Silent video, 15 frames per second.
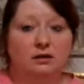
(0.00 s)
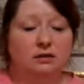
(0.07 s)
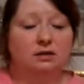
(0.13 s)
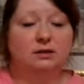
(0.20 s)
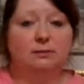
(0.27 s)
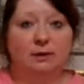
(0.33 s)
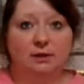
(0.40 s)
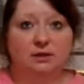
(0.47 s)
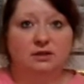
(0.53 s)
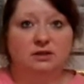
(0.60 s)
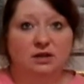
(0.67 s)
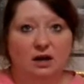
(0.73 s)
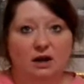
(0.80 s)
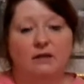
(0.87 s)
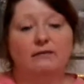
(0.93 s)
some other
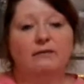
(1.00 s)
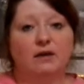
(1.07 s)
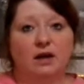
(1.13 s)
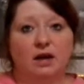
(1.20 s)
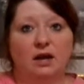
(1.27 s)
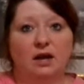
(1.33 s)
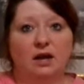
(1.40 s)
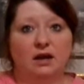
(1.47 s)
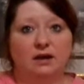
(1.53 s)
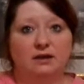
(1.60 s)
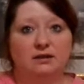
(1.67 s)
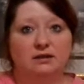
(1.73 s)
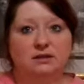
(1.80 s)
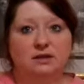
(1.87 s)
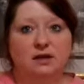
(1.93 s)
stuff.
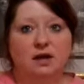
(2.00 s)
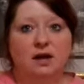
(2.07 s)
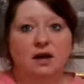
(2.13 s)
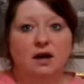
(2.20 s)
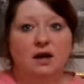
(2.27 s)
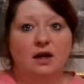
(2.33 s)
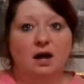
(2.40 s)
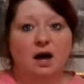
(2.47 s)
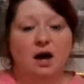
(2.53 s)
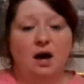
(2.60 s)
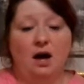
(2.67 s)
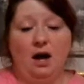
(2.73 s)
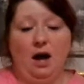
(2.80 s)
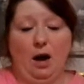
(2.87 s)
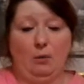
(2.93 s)
And
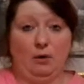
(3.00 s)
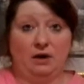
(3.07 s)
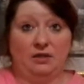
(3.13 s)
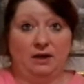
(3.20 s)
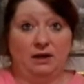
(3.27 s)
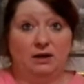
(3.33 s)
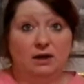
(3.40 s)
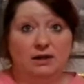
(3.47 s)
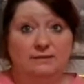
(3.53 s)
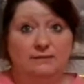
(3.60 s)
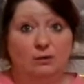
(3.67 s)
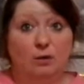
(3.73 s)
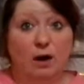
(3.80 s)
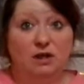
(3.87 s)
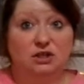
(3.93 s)
I want to thank you guys
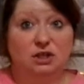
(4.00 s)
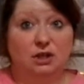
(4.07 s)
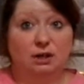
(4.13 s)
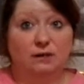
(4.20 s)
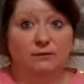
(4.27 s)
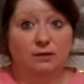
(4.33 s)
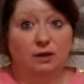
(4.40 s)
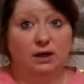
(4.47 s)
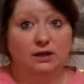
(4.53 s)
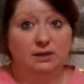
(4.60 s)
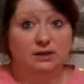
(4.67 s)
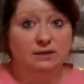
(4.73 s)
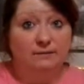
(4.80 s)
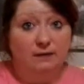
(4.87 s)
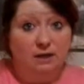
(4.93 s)
for watching, and if you like
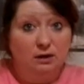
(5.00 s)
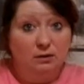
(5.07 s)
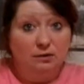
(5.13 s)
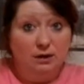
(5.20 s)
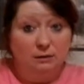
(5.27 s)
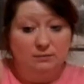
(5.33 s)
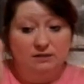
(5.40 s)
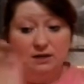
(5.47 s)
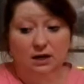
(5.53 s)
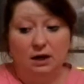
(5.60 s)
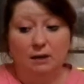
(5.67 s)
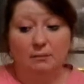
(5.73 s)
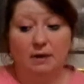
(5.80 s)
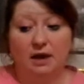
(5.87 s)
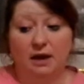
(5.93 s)
this video, thumbs it
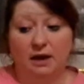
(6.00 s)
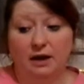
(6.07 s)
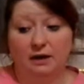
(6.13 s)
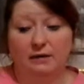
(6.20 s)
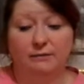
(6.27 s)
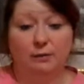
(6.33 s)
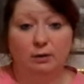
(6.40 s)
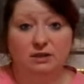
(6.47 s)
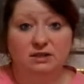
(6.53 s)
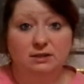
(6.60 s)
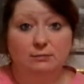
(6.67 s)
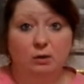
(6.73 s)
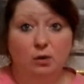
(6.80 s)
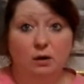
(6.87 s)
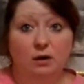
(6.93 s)
up, and if you want to
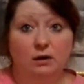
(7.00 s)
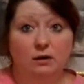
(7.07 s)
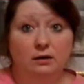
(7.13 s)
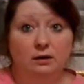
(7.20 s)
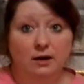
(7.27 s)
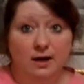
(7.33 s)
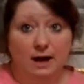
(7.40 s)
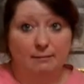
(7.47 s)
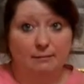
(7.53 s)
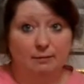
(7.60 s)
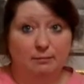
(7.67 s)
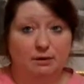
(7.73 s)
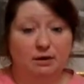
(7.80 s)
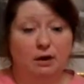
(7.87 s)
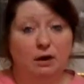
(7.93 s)
see more,
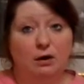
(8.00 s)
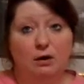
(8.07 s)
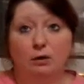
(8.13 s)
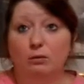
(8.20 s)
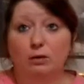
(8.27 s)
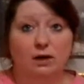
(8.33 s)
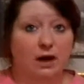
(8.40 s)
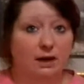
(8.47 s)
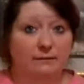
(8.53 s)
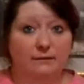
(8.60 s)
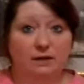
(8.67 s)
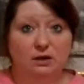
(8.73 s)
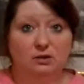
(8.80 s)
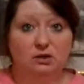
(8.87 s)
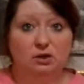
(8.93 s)
comment below what kind of
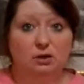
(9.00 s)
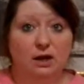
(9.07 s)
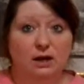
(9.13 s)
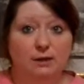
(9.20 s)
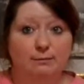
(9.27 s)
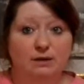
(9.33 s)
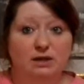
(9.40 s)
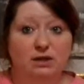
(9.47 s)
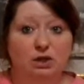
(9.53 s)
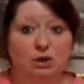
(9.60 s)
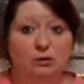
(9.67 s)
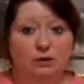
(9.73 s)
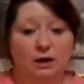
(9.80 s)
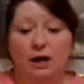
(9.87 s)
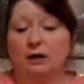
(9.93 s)
videos you like me to
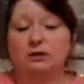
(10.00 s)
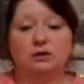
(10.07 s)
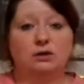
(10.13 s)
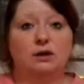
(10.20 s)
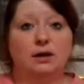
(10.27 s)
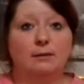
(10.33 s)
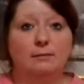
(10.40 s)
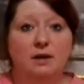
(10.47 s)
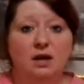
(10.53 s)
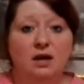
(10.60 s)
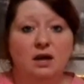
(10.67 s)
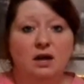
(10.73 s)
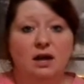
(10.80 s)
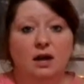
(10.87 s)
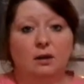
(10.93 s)
do and I'll do them.
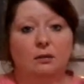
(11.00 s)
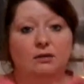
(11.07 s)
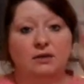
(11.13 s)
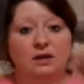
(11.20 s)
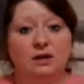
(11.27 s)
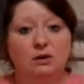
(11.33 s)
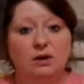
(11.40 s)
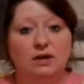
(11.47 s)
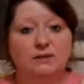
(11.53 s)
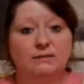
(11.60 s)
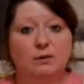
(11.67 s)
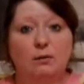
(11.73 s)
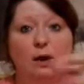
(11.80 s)
And I want to thank you guys for